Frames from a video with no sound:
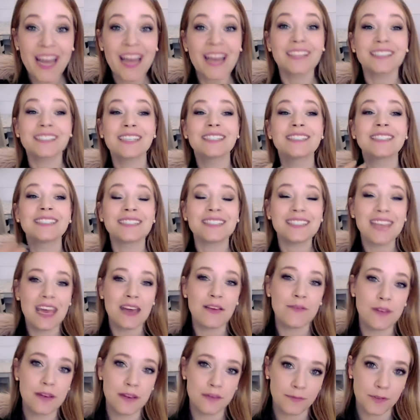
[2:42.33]
to
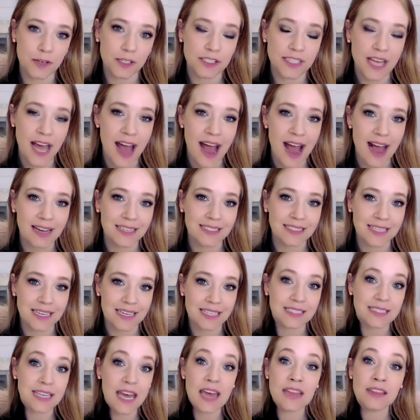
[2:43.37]
save it for
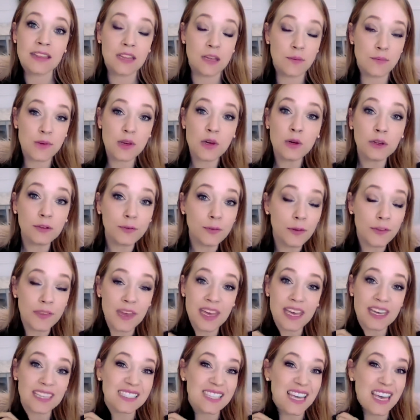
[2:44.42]
taxes. And the beautiful
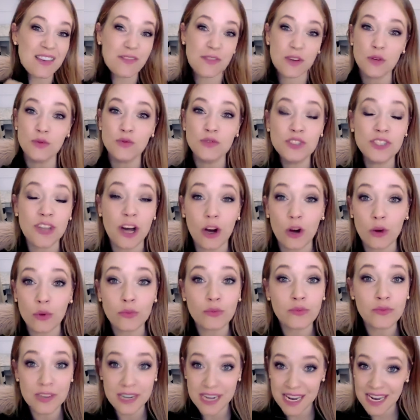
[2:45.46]
thing is, if you don't
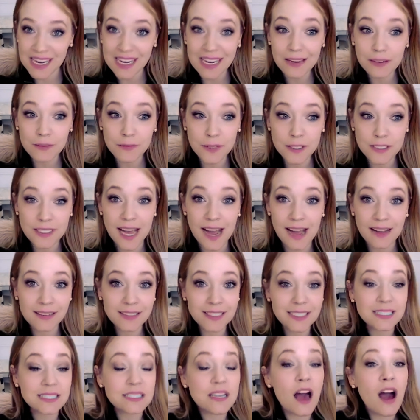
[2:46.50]
need it for
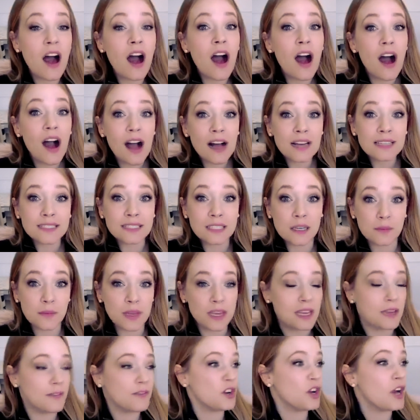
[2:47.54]
taxes, awesome.
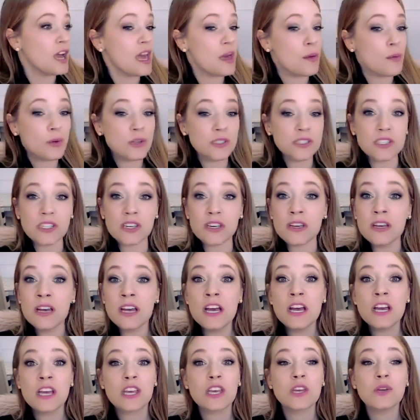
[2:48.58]
Like if you're able to
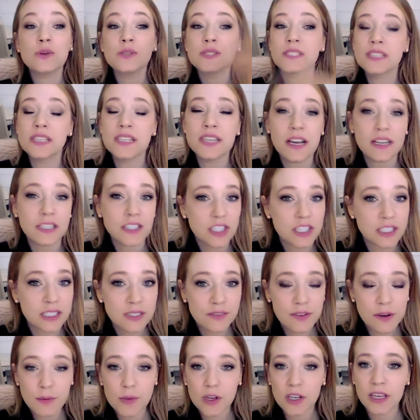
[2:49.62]
use deductions
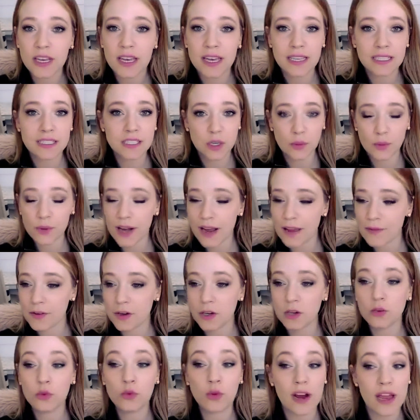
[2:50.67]
from your kids or
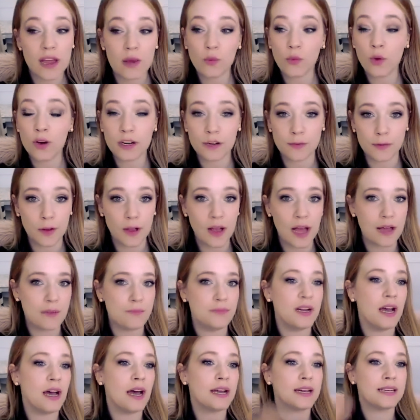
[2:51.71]
whatever, great, wonderful. I'm
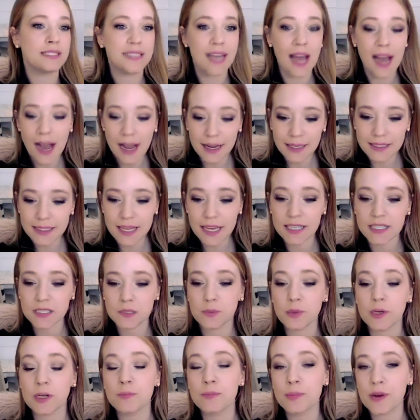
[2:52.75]
not a tax
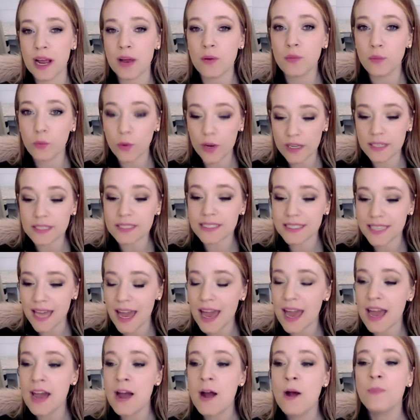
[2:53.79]
expert, but I will
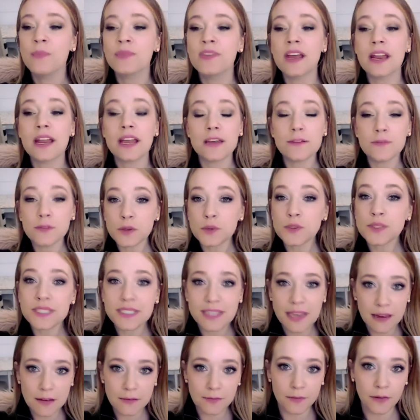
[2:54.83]
say that if you
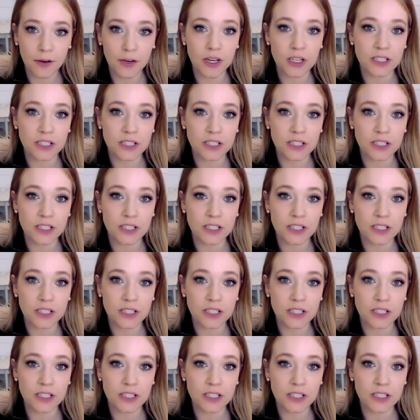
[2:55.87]
save for your